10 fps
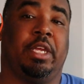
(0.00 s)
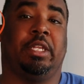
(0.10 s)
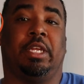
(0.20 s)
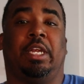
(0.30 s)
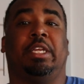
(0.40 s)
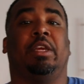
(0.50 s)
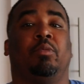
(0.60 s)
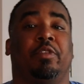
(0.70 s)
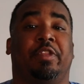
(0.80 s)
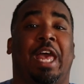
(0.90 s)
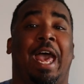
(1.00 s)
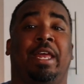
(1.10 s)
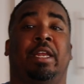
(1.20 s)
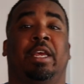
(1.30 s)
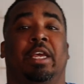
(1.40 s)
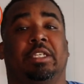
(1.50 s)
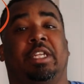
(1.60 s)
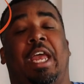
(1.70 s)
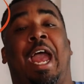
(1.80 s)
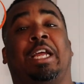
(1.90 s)
thing that they did with that is
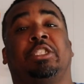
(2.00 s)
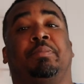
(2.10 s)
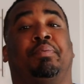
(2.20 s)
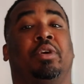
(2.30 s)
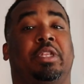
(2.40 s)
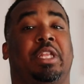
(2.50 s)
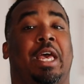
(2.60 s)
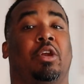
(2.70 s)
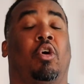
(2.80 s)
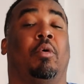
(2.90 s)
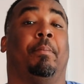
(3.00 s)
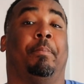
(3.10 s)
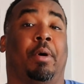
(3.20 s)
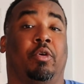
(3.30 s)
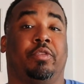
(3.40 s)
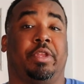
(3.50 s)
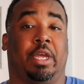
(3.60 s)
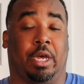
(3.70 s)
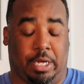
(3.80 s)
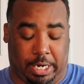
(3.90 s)
they actually put that on both
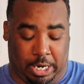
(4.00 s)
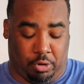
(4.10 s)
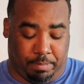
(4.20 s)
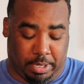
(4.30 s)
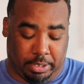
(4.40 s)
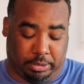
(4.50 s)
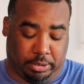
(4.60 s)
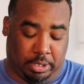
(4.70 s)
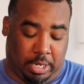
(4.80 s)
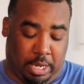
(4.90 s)
earbuds.